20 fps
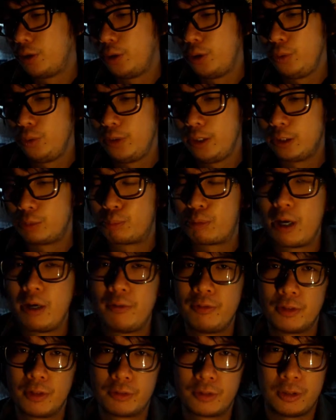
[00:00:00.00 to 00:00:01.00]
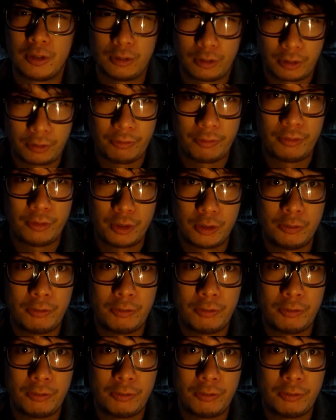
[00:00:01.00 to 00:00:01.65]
who is brave enough to